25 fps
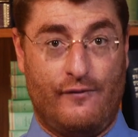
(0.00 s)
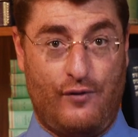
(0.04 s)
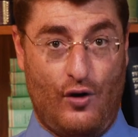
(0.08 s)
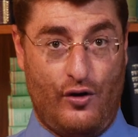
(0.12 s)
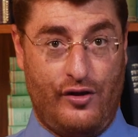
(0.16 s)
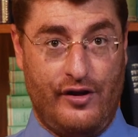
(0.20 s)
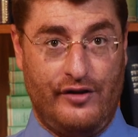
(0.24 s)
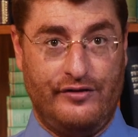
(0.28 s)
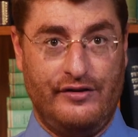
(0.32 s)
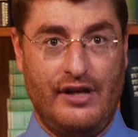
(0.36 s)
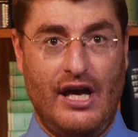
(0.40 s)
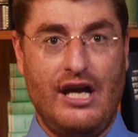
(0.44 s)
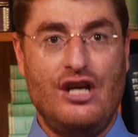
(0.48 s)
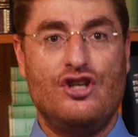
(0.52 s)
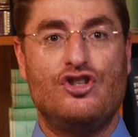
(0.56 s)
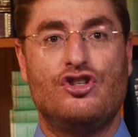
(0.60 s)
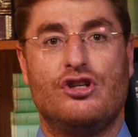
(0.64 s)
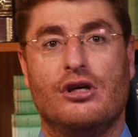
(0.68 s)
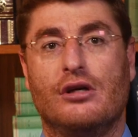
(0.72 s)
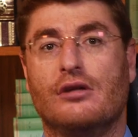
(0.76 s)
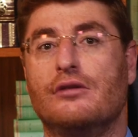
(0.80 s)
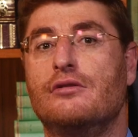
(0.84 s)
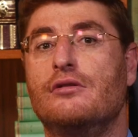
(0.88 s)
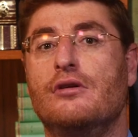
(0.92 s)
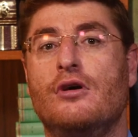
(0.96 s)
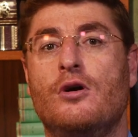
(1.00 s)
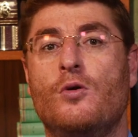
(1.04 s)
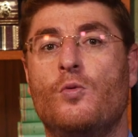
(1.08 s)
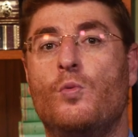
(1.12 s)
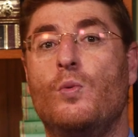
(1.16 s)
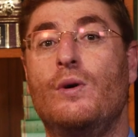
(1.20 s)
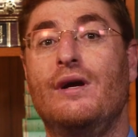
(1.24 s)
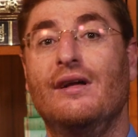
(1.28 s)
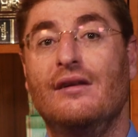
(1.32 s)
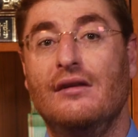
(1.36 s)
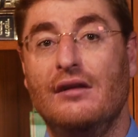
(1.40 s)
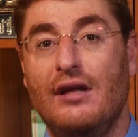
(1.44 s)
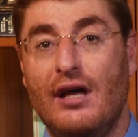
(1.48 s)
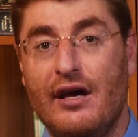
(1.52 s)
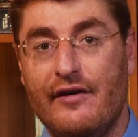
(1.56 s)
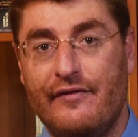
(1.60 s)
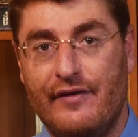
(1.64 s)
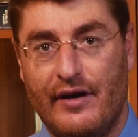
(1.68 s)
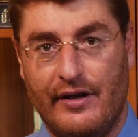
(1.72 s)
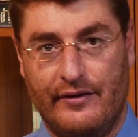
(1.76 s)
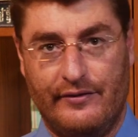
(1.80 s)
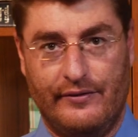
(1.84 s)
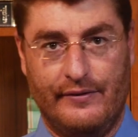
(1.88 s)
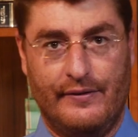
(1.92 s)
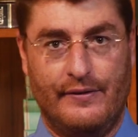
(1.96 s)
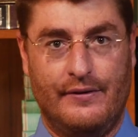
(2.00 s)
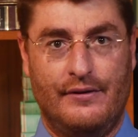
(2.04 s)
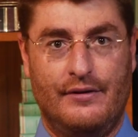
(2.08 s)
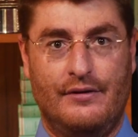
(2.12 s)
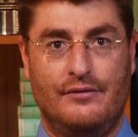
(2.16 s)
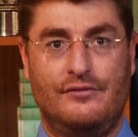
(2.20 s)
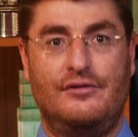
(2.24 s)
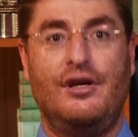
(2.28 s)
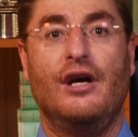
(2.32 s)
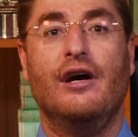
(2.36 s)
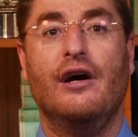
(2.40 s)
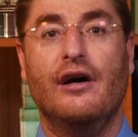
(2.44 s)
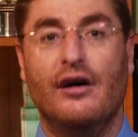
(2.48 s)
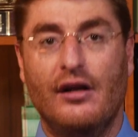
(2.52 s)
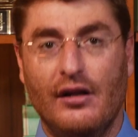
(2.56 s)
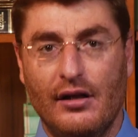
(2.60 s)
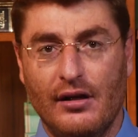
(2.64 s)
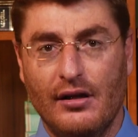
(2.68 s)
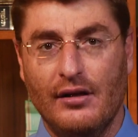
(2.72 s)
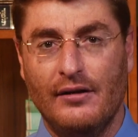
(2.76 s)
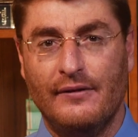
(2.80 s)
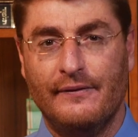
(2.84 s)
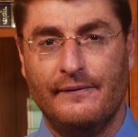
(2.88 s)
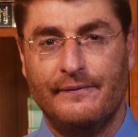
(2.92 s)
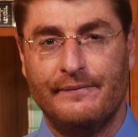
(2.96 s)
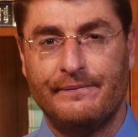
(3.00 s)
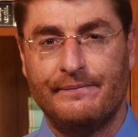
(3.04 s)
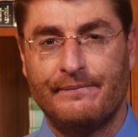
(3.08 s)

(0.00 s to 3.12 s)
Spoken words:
for the nation we live in till